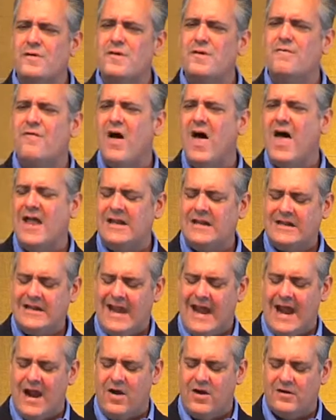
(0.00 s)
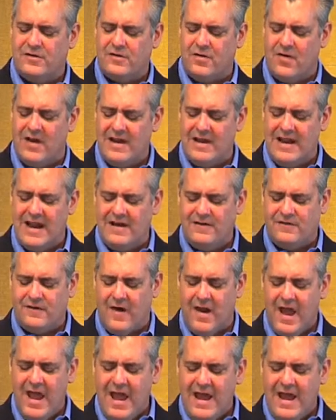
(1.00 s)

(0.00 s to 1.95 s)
divine character and nature.